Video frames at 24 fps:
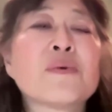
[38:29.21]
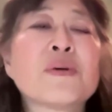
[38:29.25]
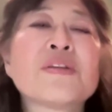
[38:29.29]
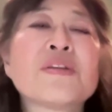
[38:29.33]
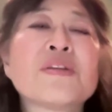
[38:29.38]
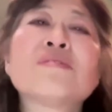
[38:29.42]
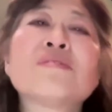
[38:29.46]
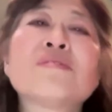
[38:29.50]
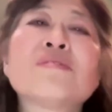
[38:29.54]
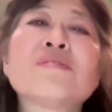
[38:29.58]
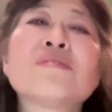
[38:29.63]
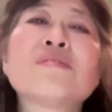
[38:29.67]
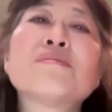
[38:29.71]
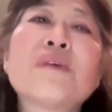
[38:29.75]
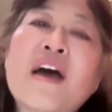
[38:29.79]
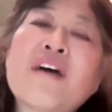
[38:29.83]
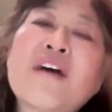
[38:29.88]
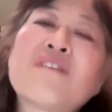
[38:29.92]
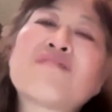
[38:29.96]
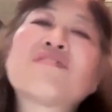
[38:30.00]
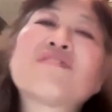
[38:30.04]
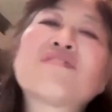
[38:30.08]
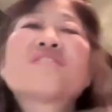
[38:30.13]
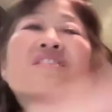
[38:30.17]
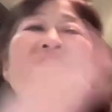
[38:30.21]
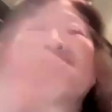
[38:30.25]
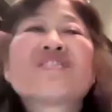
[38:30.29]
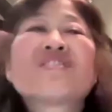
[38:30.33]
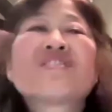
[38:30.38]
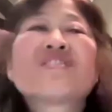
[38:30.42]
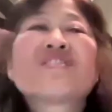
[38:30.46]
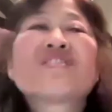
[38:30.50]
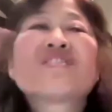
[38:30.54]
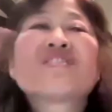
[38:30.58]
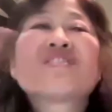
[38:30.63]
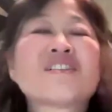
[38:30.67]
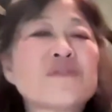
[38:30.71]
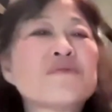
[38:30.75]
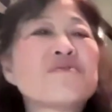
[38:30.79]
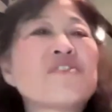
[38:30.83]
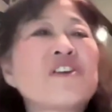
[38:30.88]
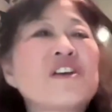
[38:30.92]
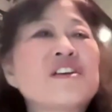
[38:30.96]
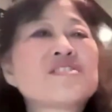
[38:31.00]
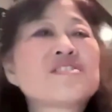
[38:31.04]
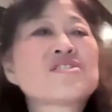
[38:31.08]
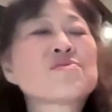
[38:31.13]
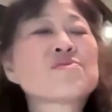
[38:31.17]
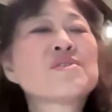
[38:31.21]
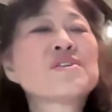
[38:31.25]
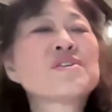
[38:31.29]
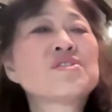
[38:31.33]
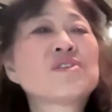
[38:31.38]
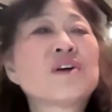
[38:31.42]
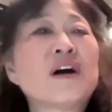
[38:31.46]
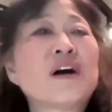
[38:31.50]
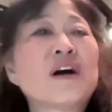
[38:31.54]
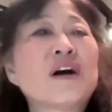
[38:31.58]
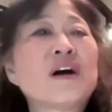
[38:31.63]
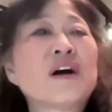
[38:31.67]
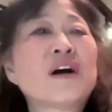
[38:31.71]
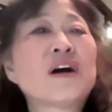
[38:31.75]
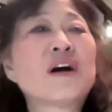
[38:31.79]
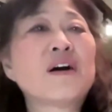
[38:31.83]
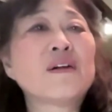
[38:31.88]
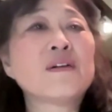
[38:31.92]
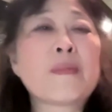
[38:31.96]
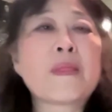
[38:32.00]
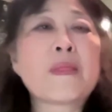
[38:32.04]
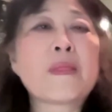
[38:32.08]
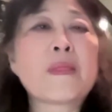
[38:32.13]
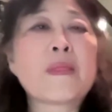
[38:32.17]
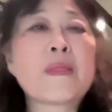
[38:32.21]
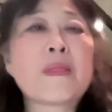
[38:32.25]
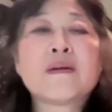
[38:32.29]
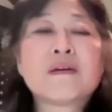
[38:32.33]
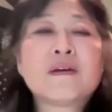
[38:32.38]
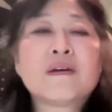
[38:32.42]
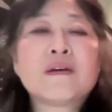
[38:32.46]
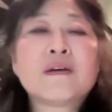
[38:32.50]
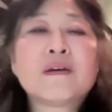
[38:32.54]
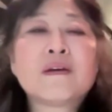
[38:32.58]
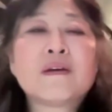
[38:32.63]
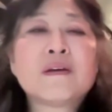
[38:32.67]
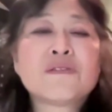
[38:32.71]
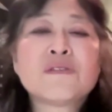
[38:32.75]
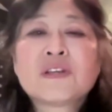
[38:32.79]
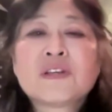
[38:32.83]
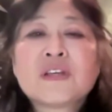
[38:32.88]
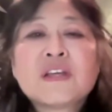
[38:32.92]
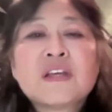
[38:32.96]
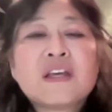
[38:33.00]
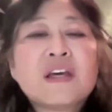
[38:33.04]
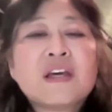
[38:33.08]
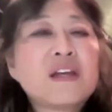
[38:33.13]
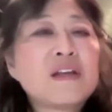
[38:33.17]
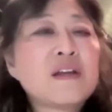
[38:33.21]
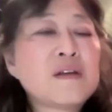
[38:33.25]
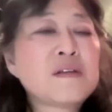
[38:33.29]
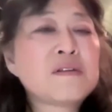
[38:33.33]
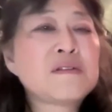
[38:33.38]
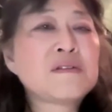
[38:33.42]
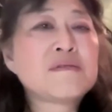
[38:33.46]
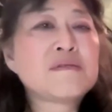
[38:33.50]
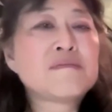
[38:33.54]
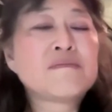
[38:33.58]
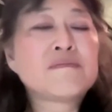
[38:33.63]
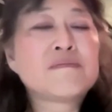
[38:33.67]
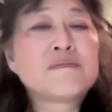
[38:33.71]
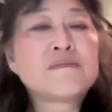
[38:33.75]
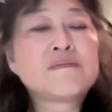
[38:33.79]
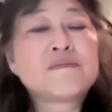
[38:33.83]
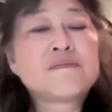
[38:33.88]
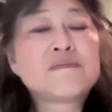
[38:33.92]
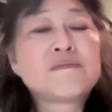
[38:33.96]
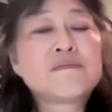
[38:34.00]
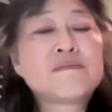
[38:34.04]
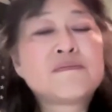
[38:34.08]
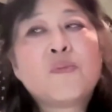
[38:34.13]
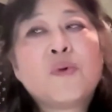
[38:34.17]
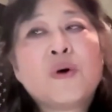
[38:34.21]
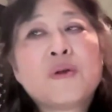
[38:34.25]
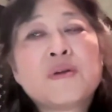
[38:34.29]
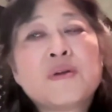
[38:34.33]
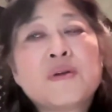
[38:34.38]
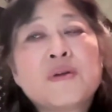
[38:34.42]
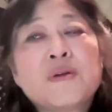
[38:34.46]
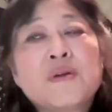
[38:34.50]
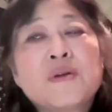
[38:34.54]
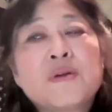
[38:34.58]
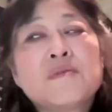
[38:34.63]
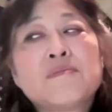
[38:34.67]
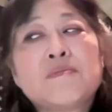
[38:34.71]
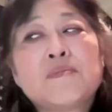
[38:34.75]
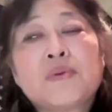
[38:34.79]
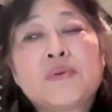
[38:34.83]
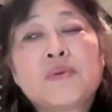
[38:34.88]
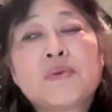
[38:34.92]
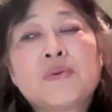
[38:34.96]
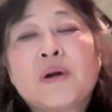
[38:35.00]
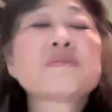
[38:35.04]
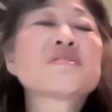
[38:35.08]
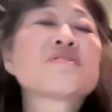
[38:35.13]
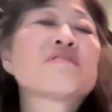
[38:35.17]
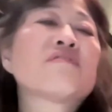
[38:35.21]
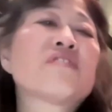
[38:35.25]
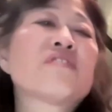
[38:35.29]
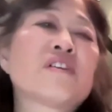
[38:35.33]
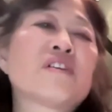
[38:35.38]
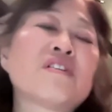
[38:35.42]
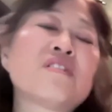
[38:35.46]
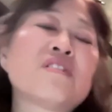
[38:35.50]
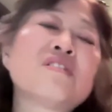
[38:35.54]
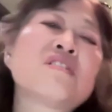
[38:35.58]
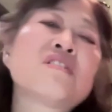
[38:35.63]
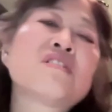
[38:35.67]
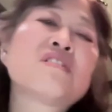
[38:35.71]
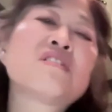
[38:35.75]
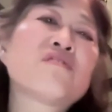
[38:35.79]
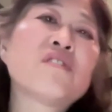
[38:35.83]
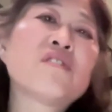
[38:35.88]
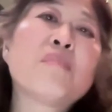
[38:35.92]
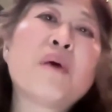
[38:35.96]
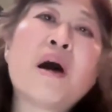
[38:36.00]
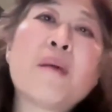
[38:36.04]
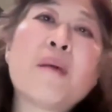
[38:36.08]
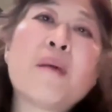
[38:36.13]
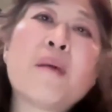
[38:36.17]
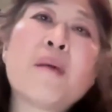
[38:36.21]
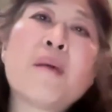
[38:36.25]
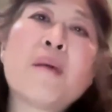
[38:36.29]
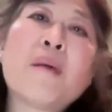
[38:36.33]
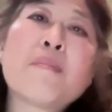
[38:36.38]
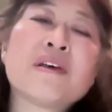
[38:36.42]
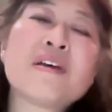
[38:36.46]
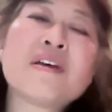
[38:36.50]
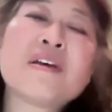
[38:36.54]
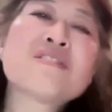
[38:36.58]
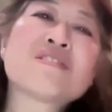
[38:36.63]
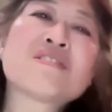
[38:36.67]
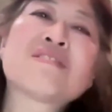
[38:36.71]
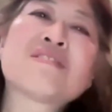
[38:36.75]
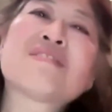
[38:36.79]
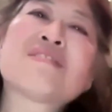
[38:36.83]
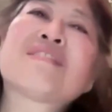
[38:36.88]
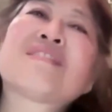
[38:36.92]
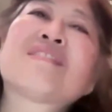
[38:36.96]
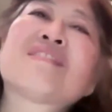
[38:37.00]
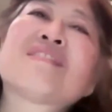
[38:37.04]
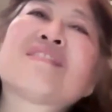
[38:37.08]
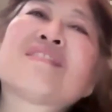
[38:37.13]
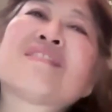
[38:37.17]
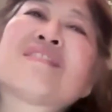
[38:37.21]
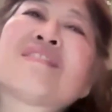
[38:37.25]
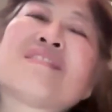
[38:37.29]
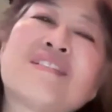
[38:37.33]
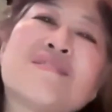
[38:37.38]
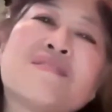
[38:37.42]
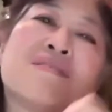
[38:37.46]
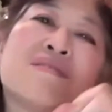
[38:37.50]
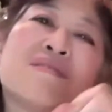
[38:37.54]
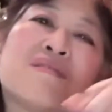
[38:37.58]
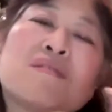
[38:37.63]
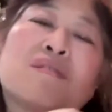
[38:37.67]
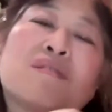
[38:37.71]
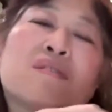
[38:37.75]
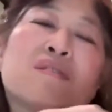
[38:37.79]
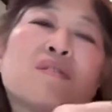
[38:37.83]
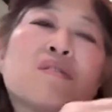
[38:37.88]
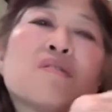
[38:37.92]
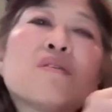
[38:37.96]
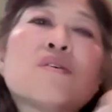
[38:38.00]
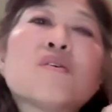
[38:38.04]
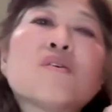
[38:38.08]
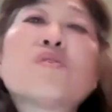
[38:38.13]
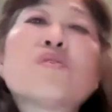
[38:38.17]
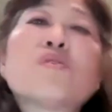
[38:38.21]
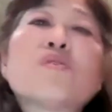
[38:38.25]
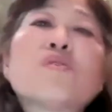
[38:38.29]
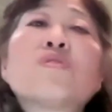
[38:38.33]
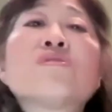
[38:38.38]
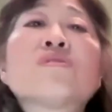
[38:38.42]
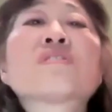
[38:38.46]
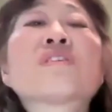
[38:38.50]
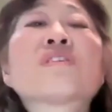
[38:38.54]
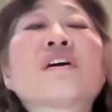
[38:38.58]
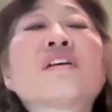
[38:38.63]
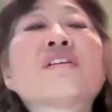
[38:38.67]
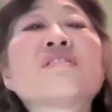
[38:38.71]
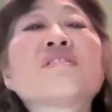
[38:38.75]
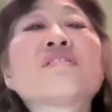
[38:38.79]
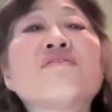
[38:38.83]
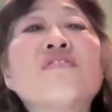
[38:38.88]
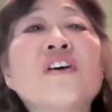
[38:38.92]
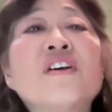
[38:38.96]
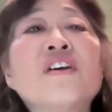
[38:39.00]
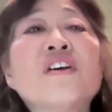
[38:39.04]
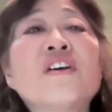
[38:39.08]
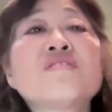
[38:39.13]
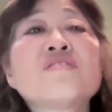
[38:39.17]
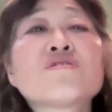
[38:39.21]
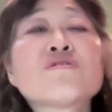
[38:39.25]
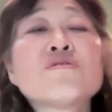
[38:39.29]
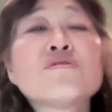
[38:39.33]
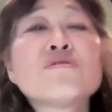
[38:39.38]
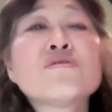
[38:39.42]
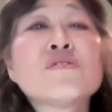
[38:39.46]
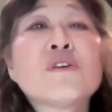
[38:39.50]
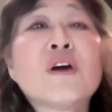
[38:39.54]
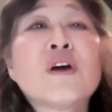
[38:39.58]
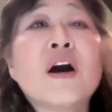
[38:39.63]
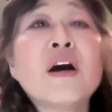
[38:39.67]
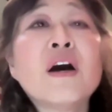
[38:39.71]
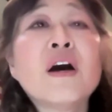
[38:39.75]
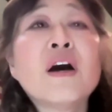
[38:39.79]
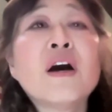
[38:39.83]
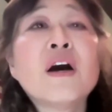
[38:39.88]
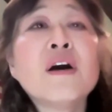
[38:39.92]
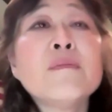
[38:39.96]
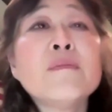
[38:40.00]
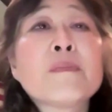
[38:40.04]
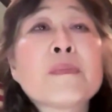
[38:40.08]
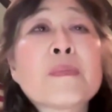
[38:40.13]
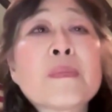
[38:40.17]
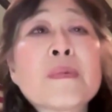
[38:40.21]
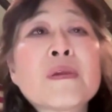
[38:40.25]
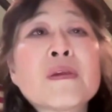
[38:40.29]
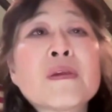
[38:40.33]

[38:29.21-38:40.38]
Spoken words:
When you average everything from phase 3 trial, you're looking at what probably is a very different population than who you looked at in the phase 2 trial.